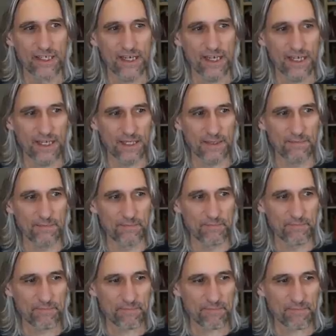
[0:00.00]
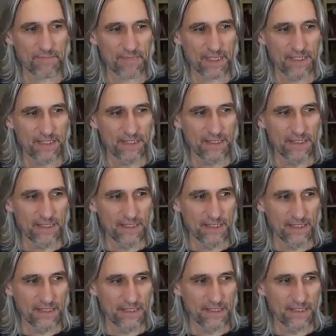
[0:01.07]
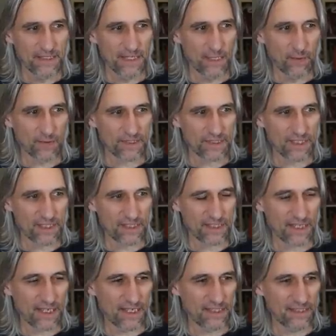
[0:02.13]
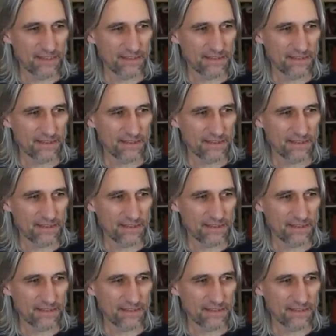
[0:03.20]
Um, yeah, what did he say?